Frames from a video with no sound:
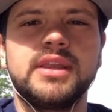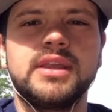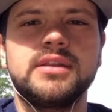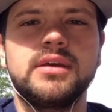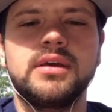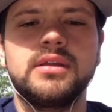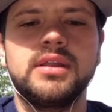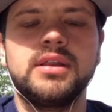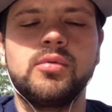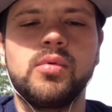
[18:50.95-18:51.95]

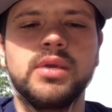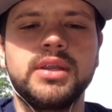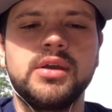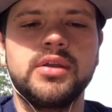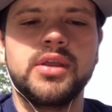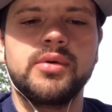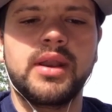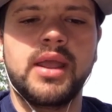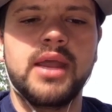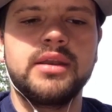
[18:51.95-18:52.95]
into one yo-yo, and
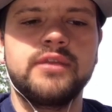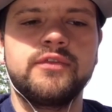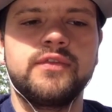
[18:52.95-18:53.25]
kind of